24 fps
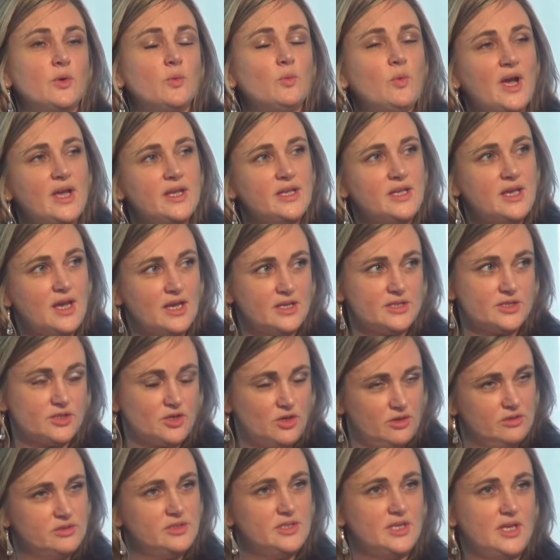where yes,
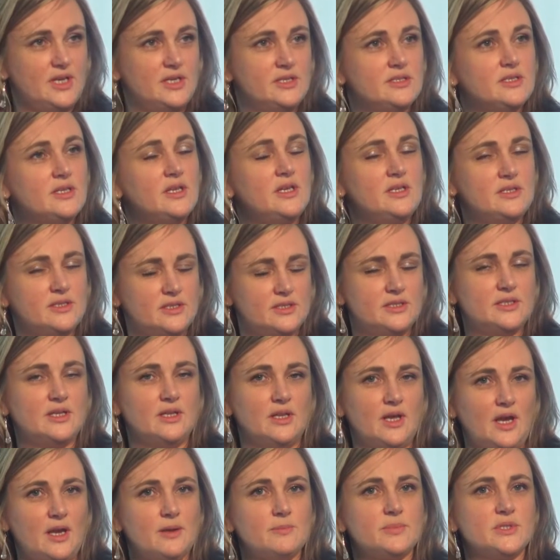content is still
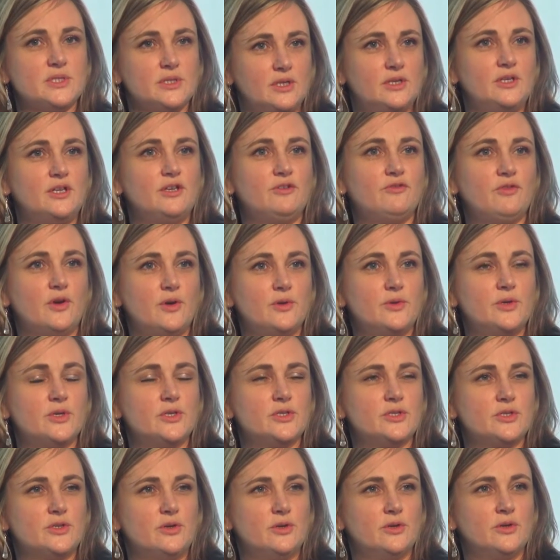absolutely
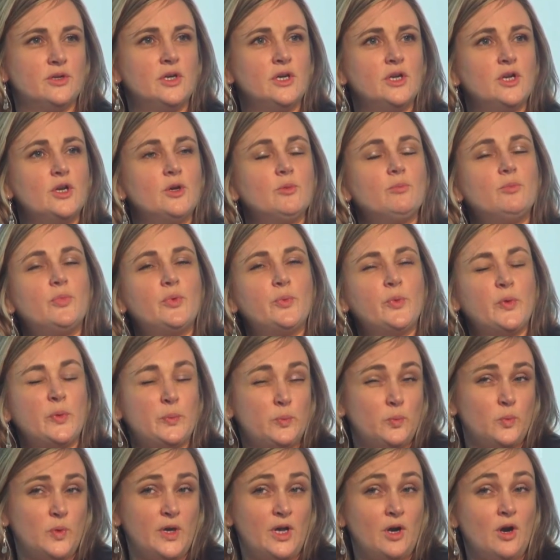focused on, but
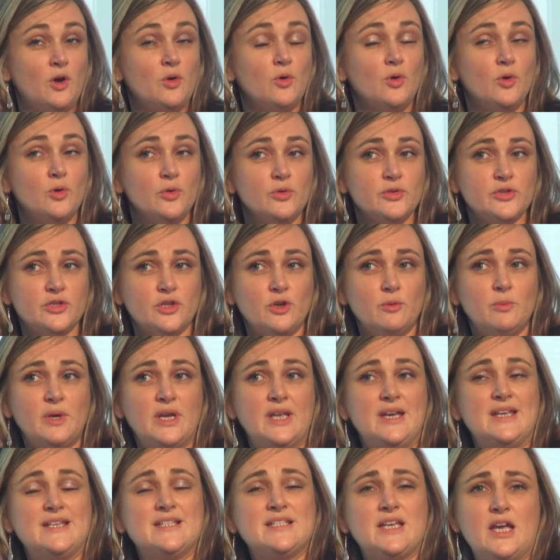we are also being
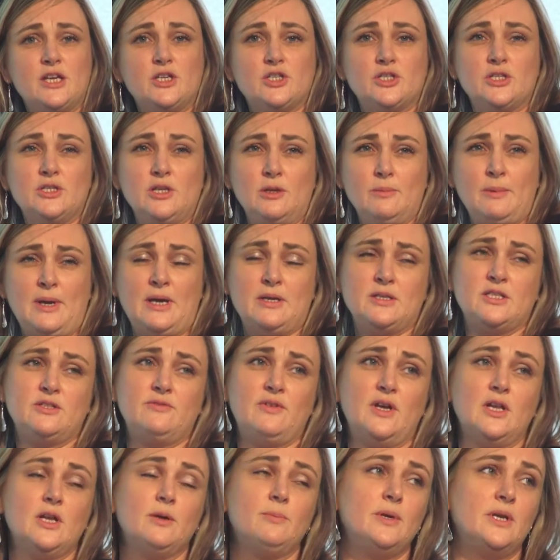intentional about
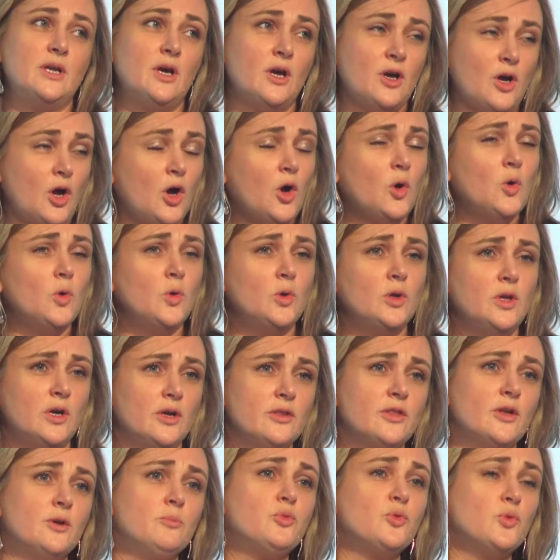developing a whole
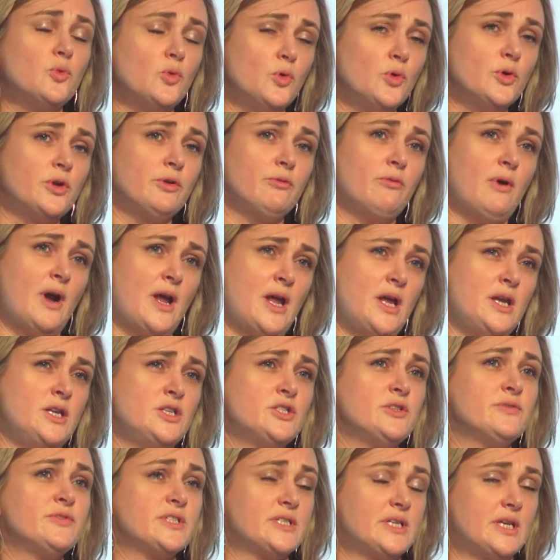other broader range of
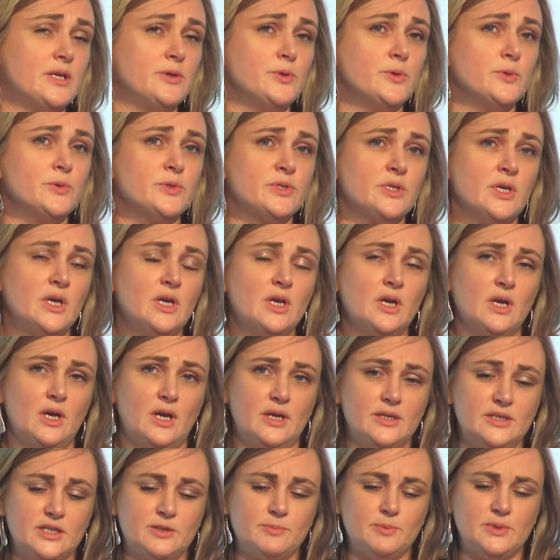skills
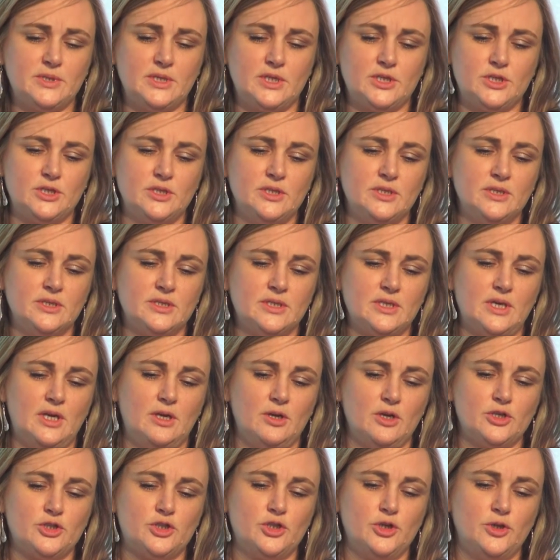and dispositions in
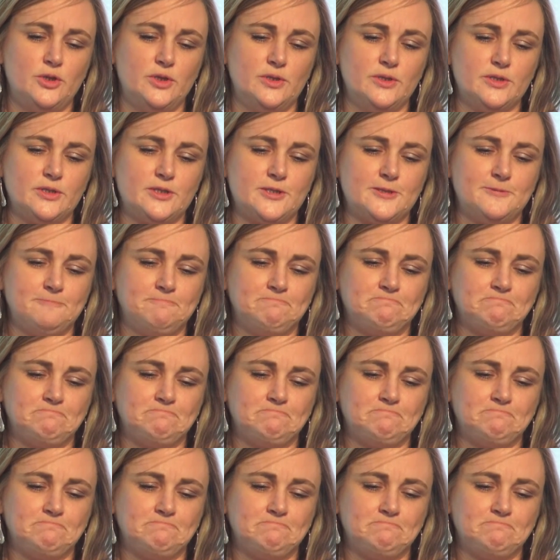our students.